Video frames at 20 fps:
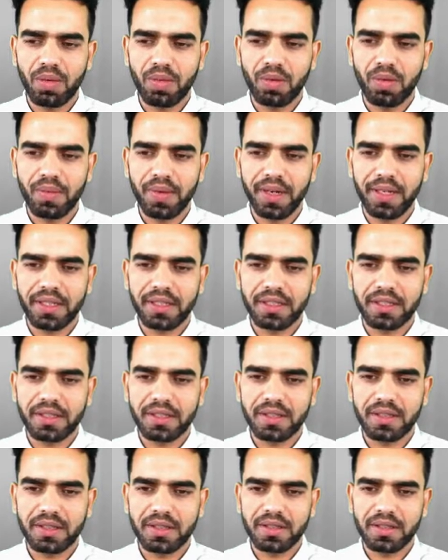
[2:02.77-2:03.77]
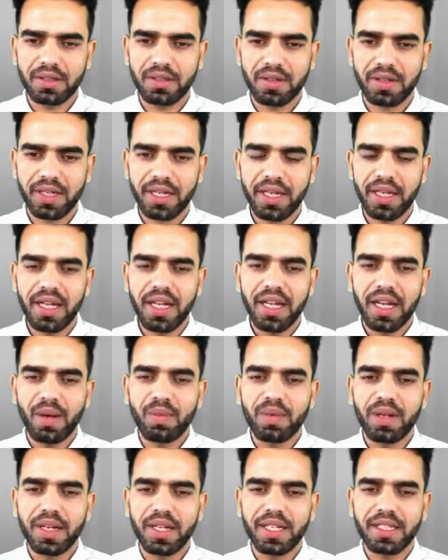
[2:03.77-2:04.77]
movements. Okay. If
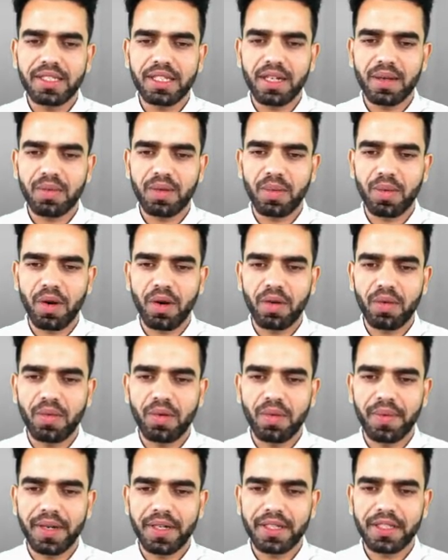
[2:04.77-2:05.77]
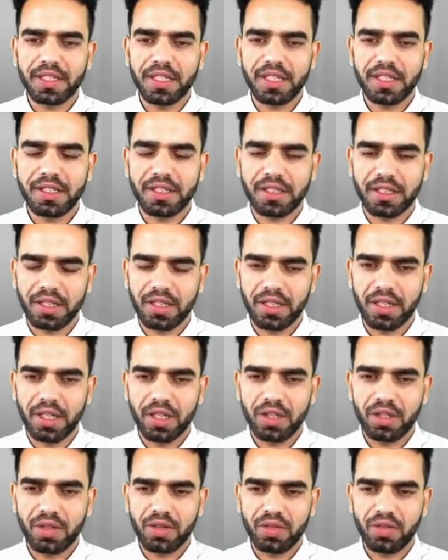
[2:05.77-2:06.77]
the nature of the bowel movements is
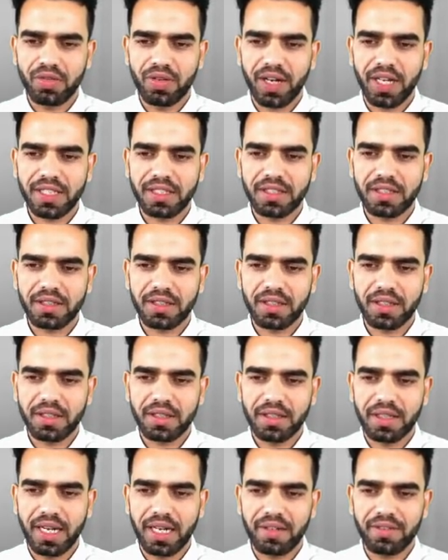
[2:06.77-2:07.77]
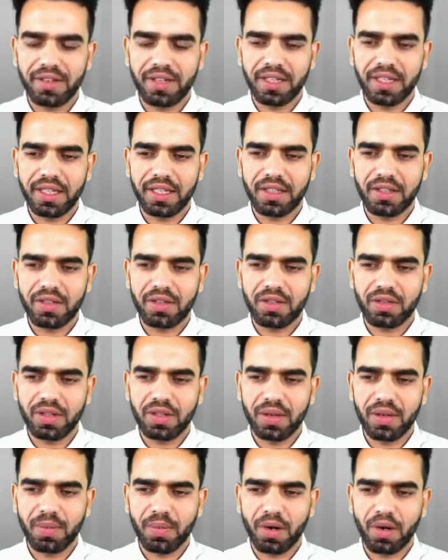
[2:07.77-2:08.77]
too fast, that will lead to
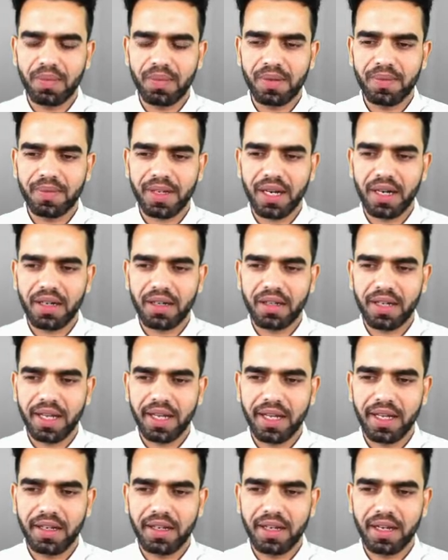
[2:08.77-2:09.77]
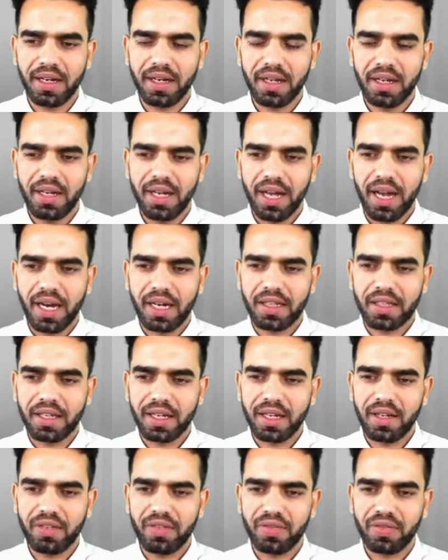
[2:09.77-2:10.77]
the problem called diarrhea, and
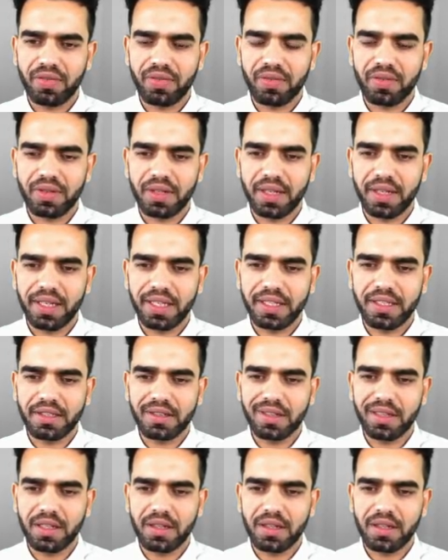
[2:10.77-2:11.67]
if the nature